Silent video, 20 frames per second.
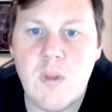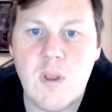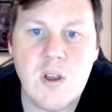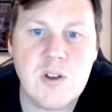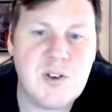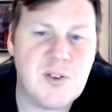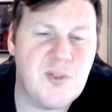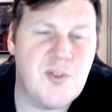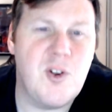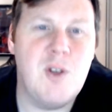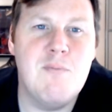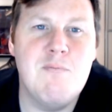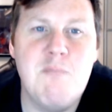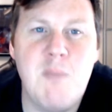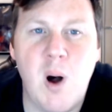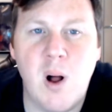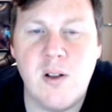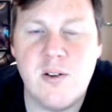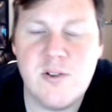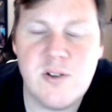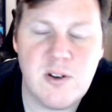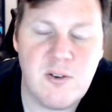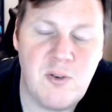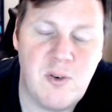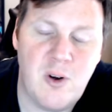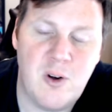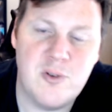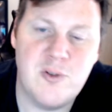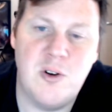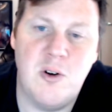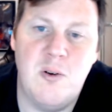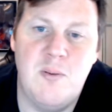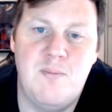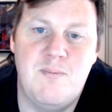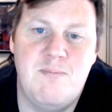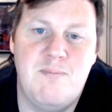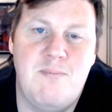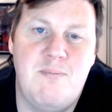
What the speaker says: a few mods that are also